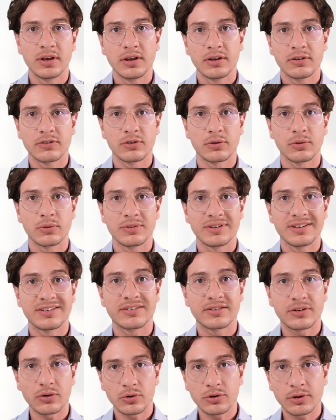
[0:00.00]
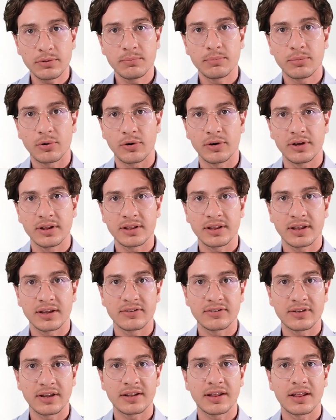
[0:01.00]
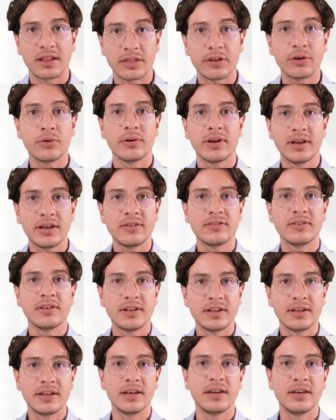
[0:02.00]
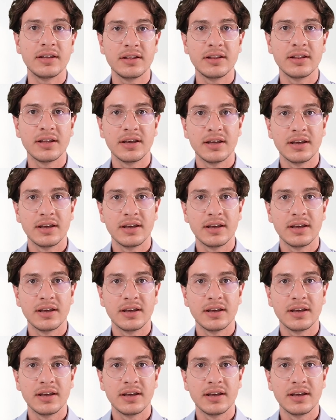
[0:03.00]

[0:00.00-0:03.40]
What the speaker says: So the starting point is that there is indeed